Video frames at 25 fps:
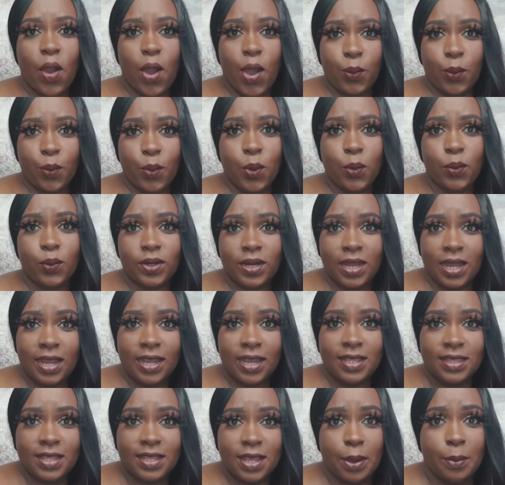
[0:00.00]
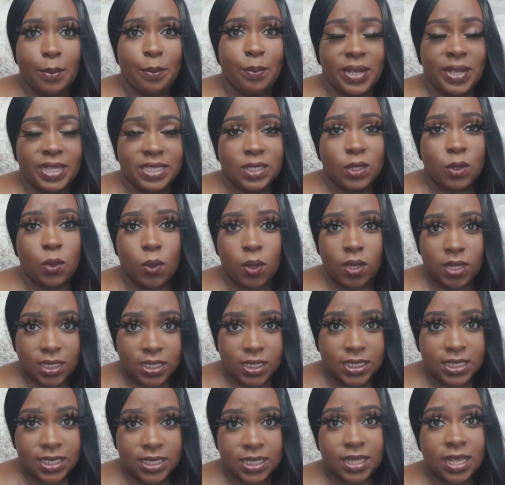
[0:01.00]
I won't lie, they are better
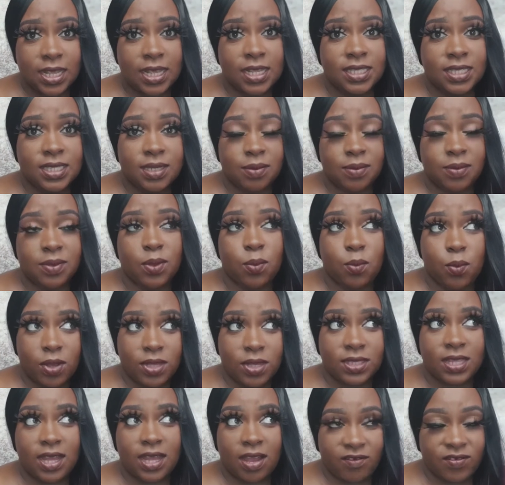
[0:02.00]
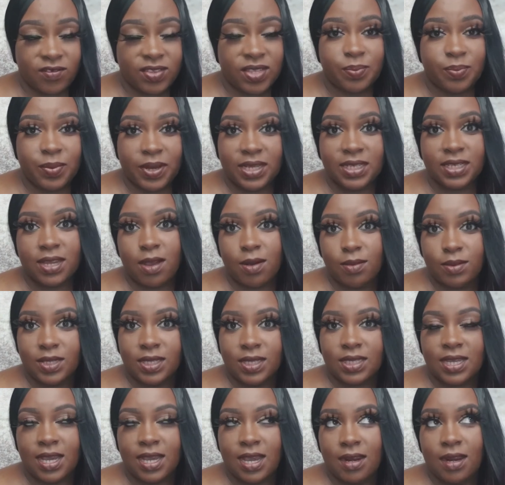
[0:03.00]
quality than some of the ones that I've spent up
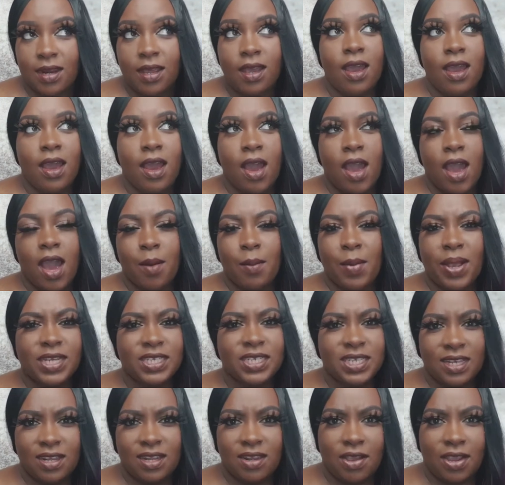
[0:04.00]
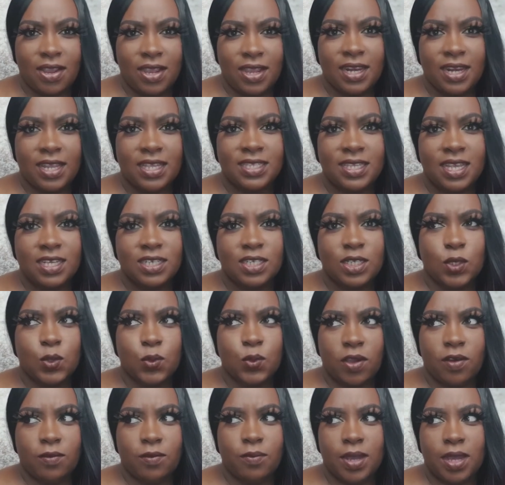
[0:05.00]
to 10. I'm actually lying, it's actually
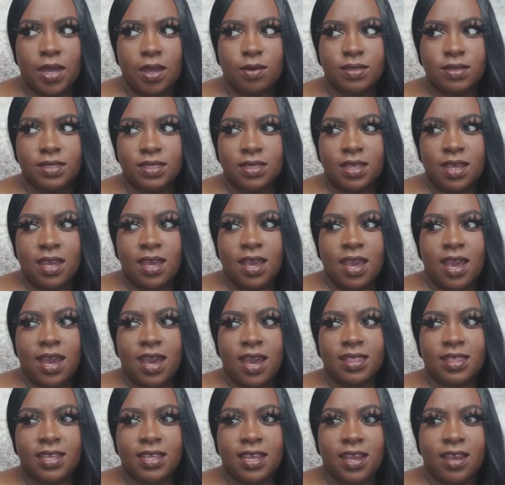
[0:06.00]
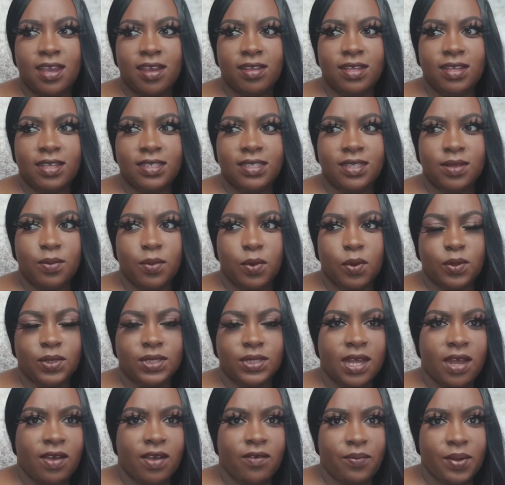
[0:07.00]
12 pounds, I think is the
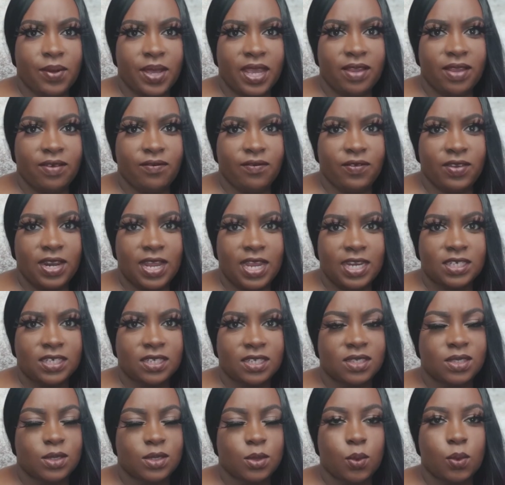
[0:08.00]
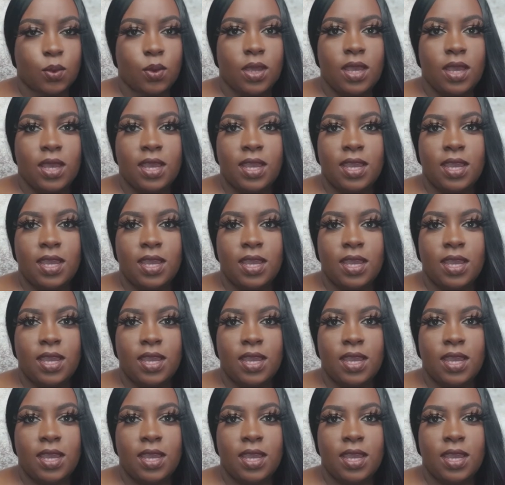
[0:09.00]
most that I've paid for lashes. So